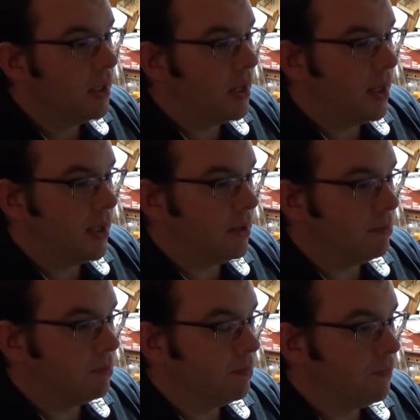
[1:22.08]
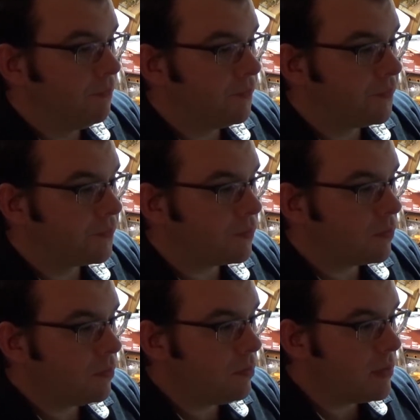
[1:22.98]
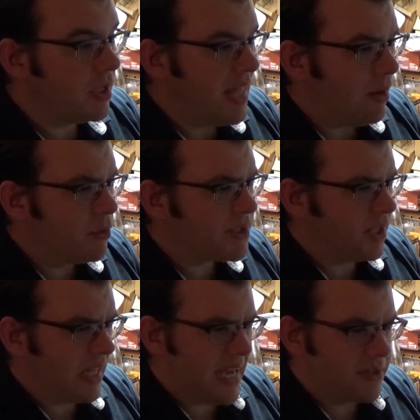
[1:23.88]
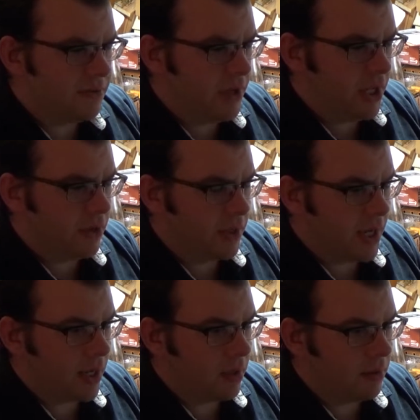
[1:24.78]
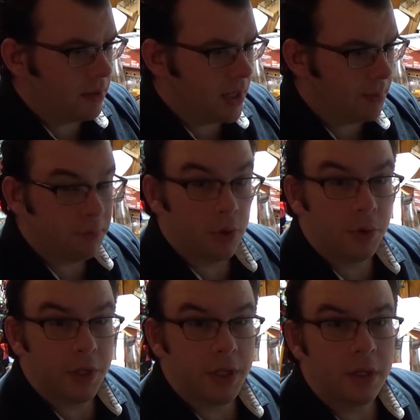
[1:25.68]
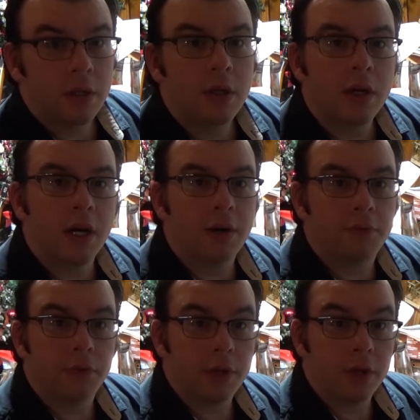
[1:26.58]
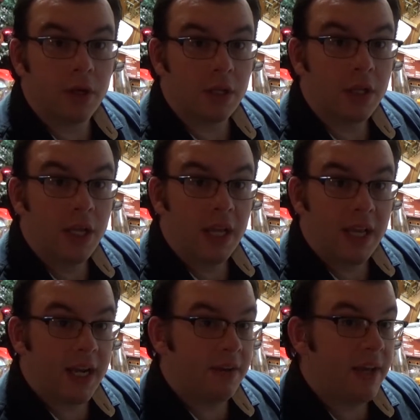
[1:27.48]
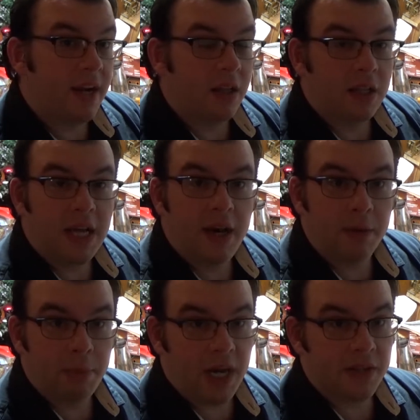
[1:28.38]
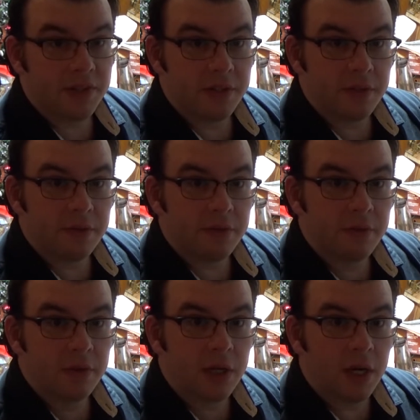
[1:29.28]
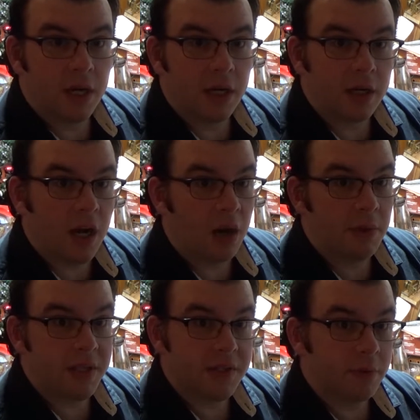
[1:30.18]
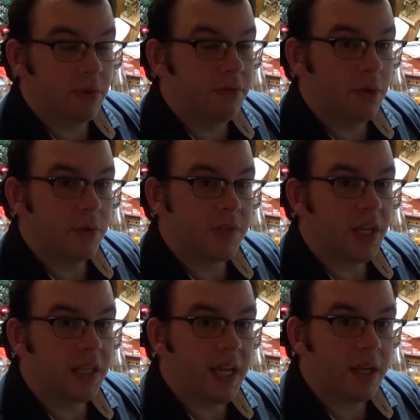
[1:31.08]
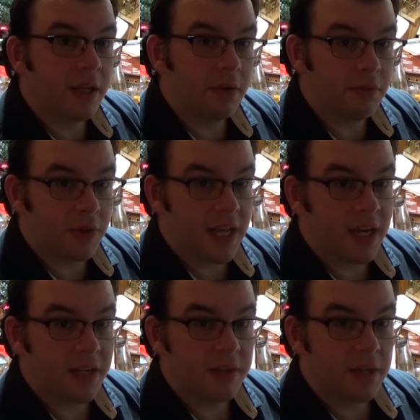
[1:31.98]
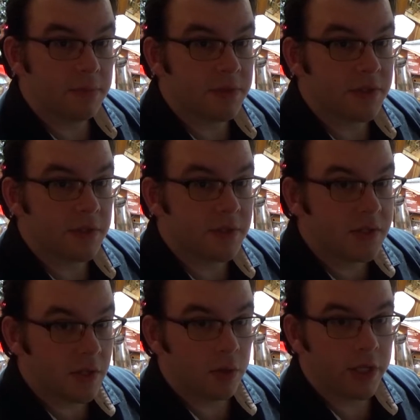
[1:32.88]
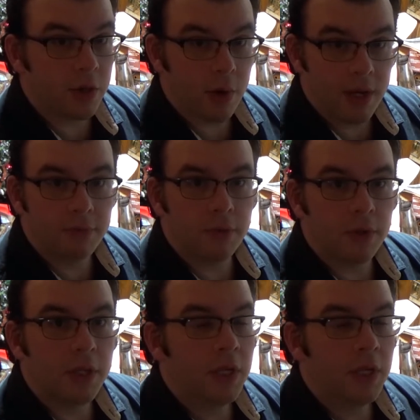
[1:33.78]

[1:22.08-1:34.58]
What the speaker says: That was the last video that I had uploaded for y'all, and I've had a lot of positive comments and reviews on that, and for that I am sincerely grateful.